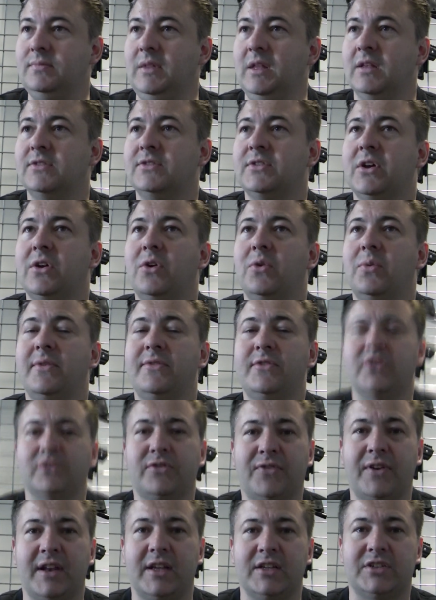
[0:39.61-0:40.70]
So we have
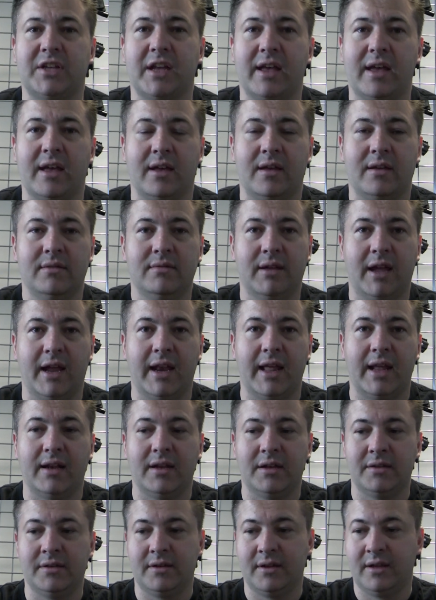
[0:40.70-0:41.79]
just finished here in
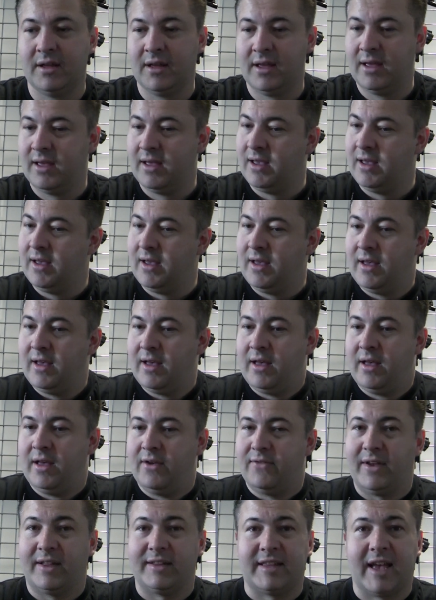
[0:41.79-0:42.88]
England.
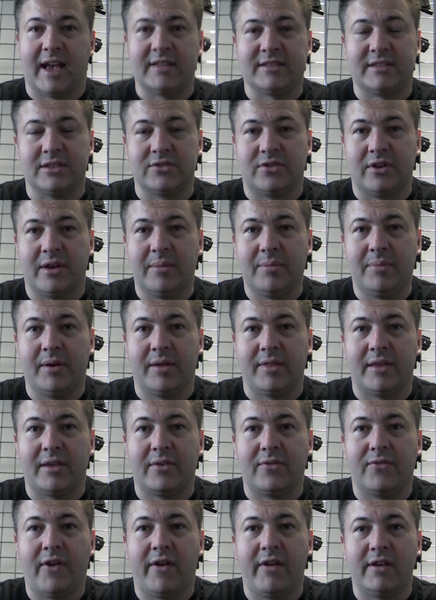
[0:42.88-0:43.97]
Fantastic trip, I
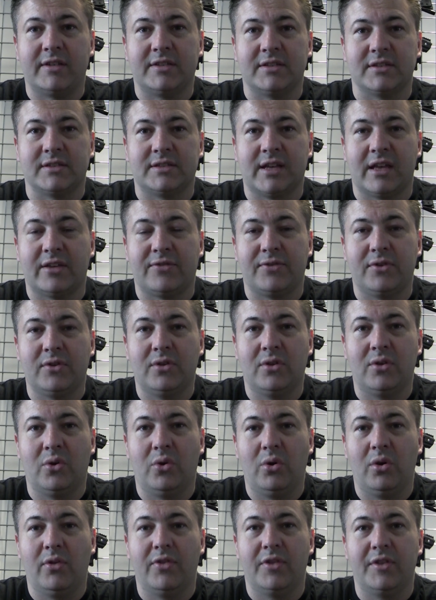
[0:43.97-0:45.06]
think very successful.
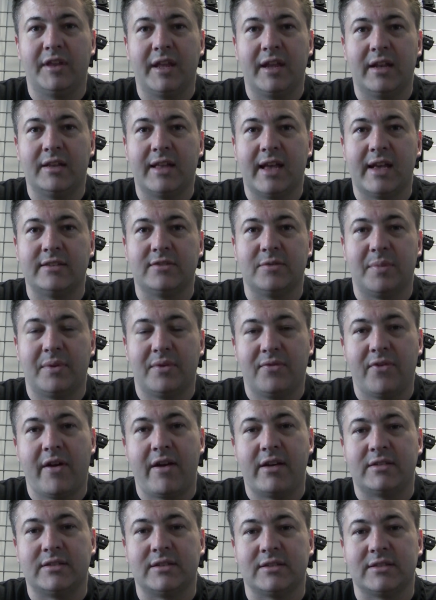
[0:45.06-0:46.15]
All of the dealer days have been
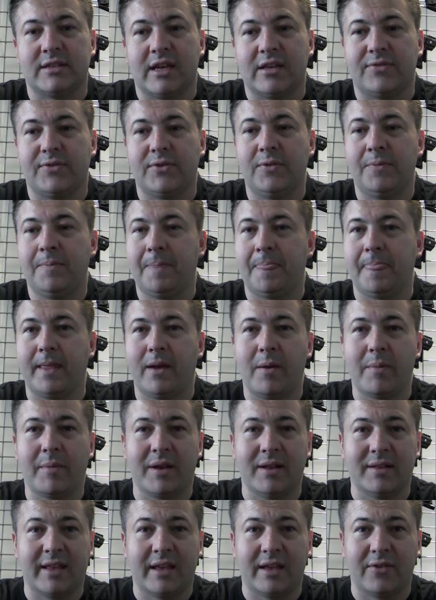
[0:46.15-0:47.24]
very successful. Now I'm
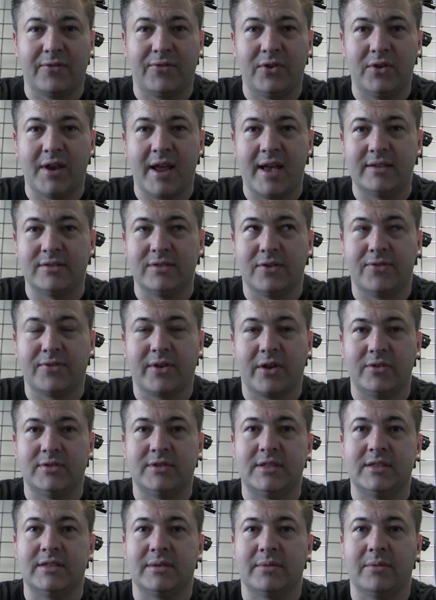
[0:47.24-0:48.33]
going to take a few days off, go
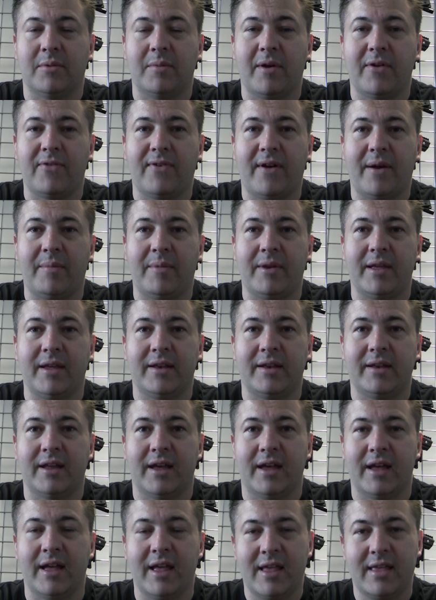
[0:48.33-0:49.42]
see some of my family and
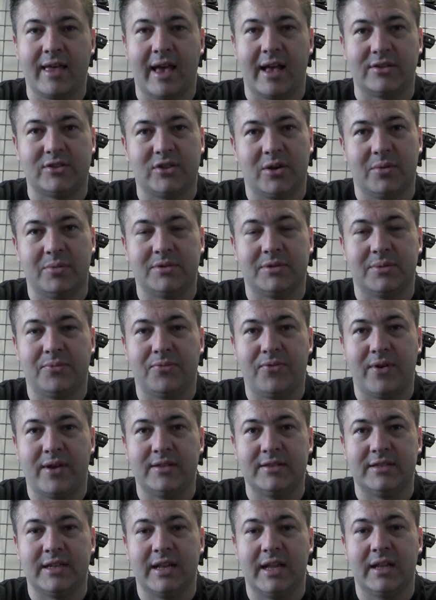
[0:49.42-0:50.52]
uh, catch up with some
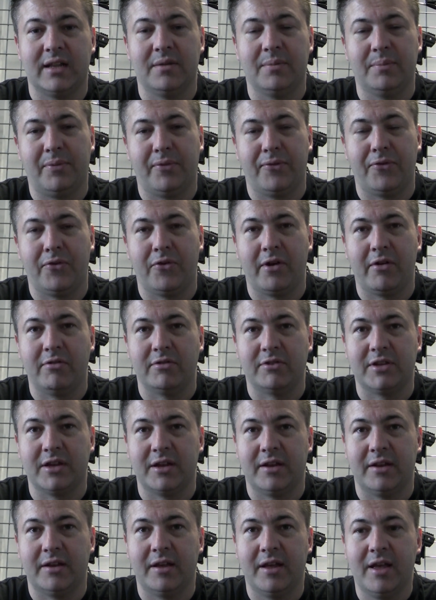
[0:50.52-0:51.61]
friends in England before I
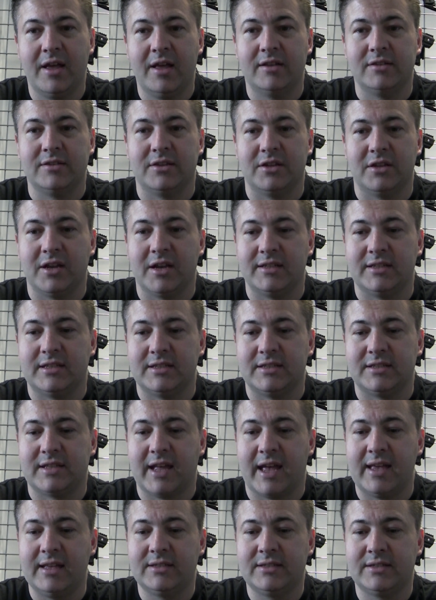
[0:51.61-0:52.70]
return to the United
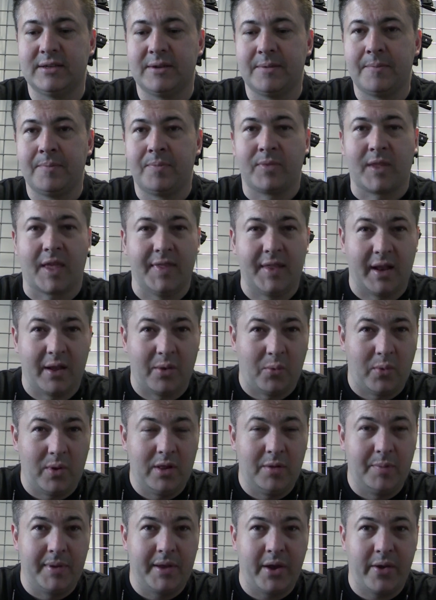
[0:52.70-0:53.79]
States. And then I
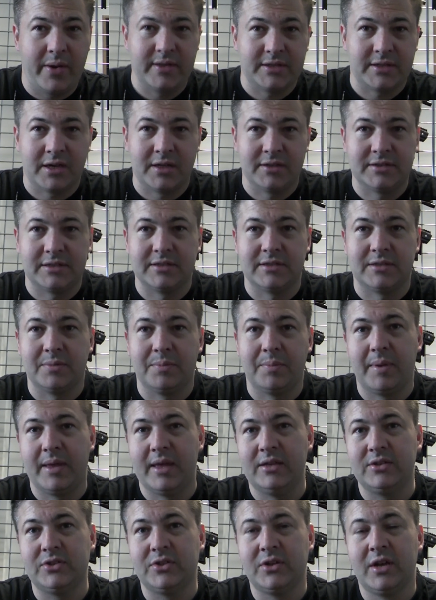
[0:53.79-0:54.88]
will be going to Huntington
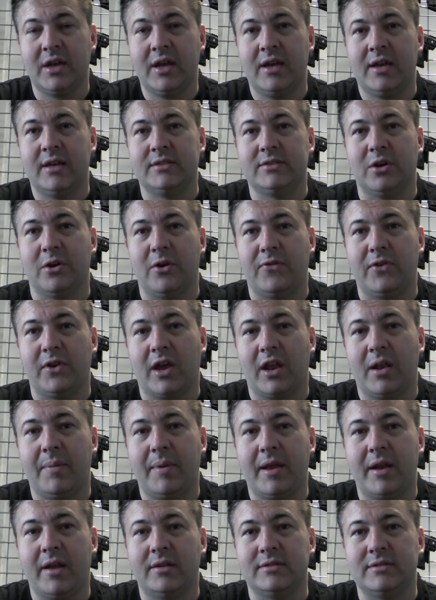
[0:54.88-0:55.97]
Beach. So if you're going to
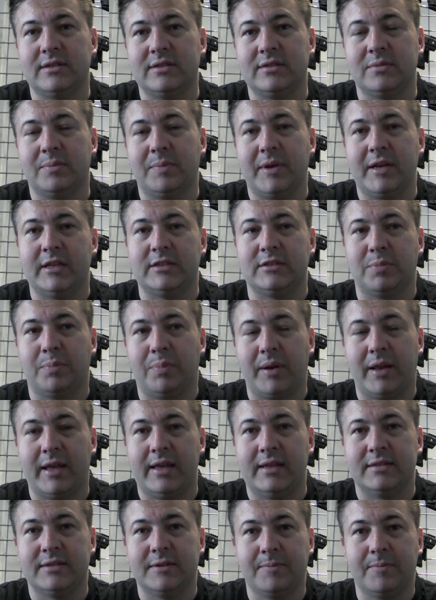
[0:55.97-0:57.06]
be in Huntington Beach,
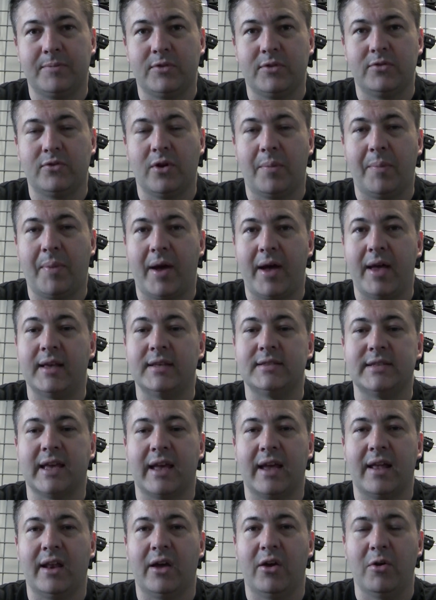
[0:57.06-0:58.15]
please drop by, say
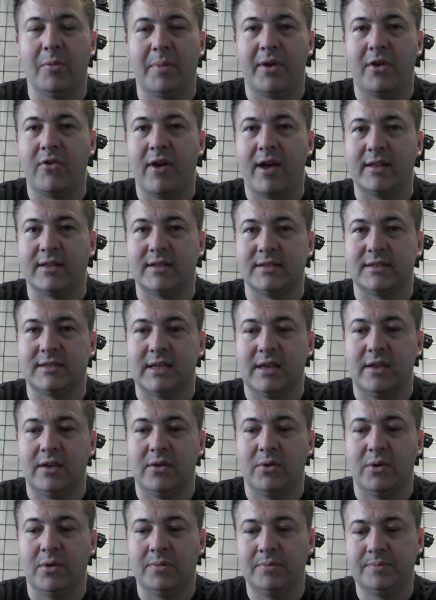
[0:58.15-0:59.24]
hello. It'd be great to see
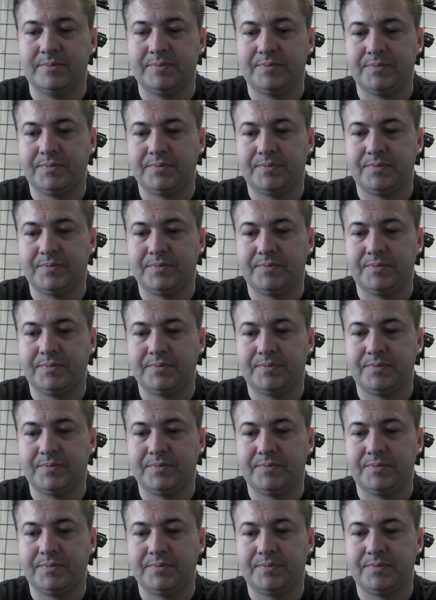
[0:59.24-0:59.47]
you all.